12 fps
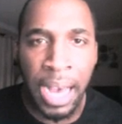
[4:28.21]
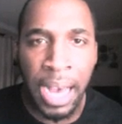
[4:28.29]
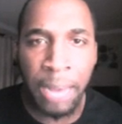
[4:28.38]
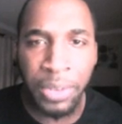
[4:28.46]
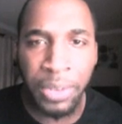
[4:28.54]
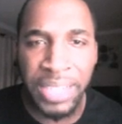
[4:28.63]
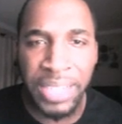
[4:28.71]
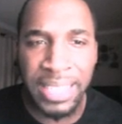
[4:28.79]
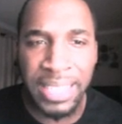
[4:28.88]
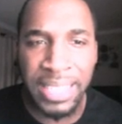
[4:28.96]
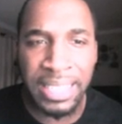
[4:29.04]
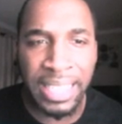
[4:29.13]

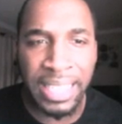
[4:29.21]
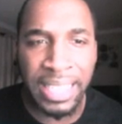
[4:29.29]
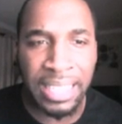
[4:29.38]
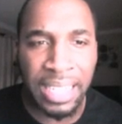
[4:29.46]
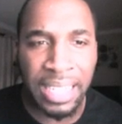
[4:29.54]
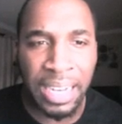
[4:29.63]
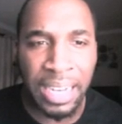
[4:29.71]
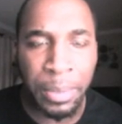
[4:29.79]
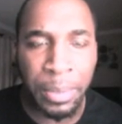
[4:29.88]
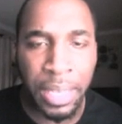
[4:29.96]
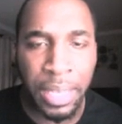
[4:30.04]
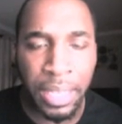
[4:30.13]
Vertex Elite,
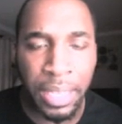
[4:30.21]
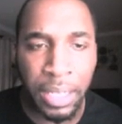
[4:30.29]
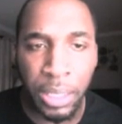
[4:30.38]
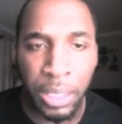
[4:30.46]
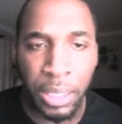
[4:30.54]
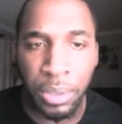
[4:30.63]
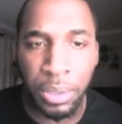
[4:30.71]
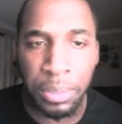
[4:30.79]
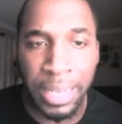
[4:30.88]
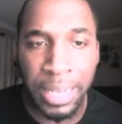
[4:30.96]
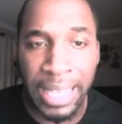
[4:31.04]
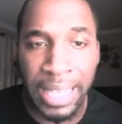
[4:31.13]
it includes
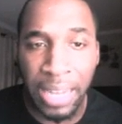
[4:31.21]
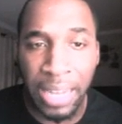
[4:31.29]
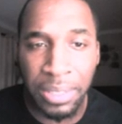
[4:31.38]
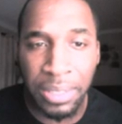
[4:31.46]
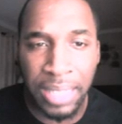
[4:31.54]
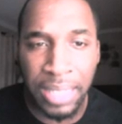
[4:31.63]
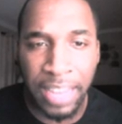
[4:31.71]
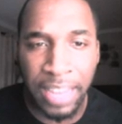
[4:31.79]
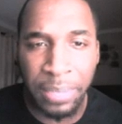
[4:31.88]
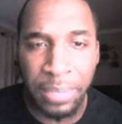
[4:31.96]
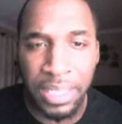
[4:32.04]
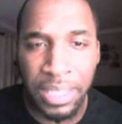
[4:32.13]
money counts,
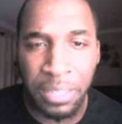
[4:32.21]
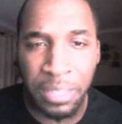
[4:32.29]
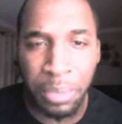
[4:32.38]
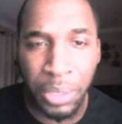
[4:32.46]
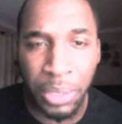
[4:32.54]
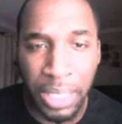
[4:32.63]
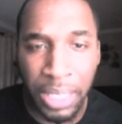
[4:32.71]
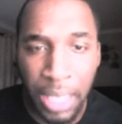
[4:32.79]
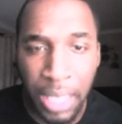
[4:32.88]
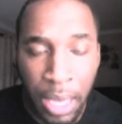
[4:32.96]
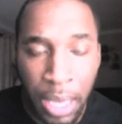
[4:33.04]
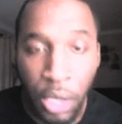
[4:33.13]
live business
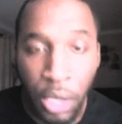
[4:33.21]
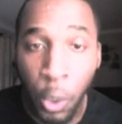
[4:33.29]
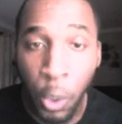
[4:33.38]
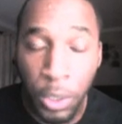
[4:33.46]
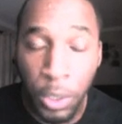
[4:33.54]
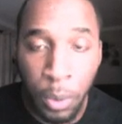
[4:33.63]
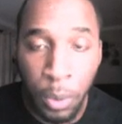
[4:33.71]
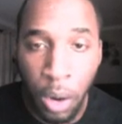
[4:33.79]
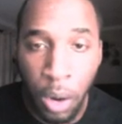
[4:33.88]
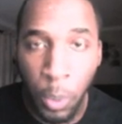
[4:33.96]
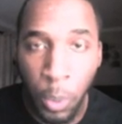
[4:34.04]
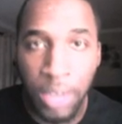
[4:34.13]
building course
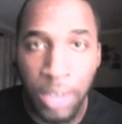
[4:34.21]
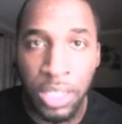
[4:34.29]
part 1.